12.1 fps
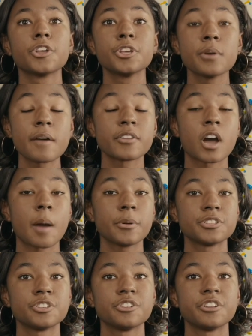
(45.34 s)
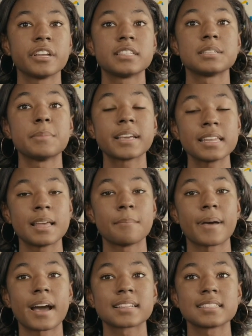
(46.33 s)
You have an opportunity to make an
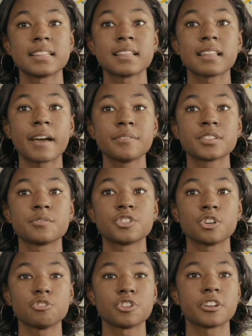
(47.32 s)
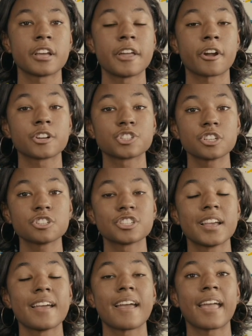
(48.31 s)
impact in the lives of children in our church